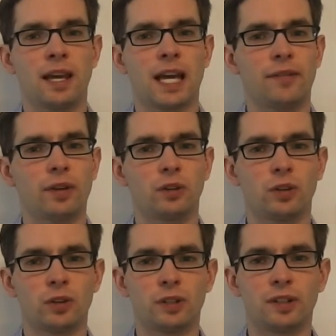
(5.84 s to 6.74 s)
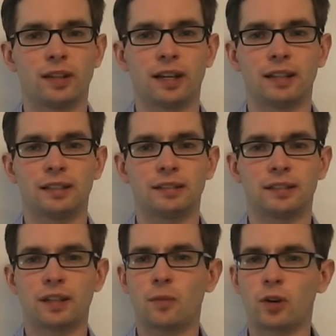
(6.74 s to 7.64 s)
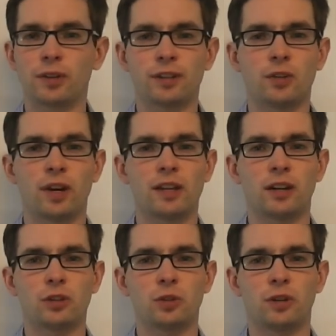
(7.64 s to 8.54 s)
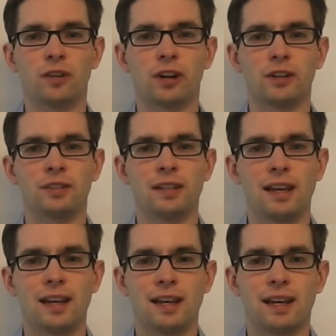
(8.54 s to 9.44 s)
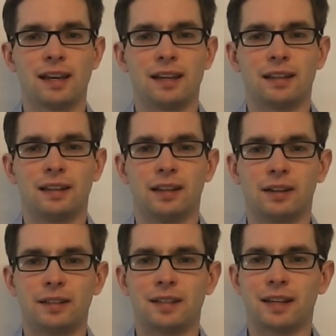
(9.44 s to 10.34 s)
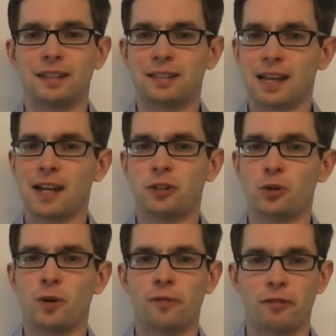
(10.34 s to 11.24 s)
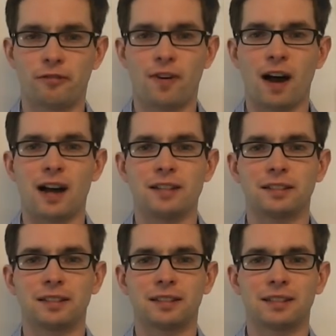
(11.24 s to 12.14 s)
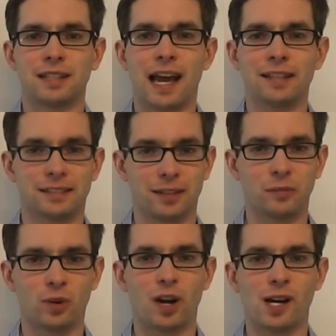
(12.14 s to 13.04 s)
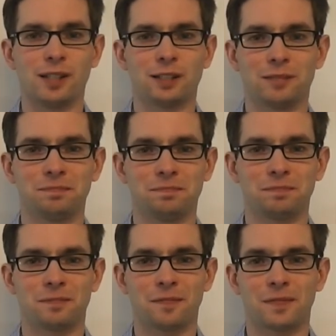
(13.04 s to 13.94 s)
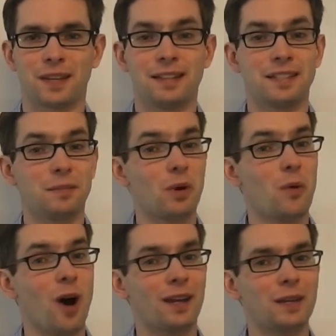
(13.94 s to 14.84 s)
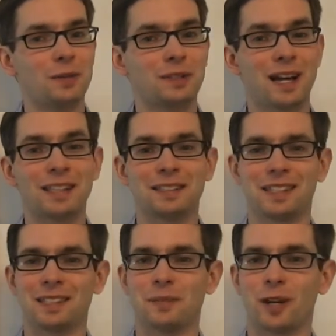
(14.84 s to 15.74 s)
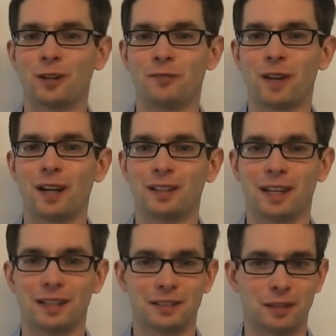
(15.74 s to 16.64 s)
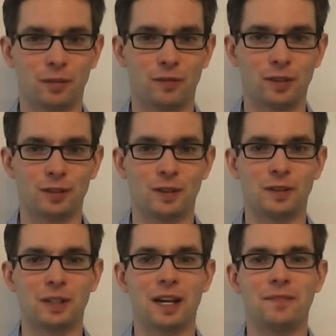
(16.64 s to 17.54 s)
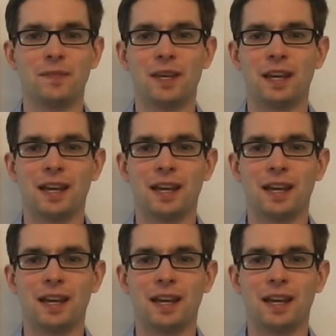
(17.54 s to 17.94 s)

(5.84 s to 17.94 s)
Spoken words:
having learned that somewhere in this great country of ours, there is a statue of the Fonz cast in bronze. It's in Milwaukee, Wisconsin, as a matter of fact, as some of us learned tonight,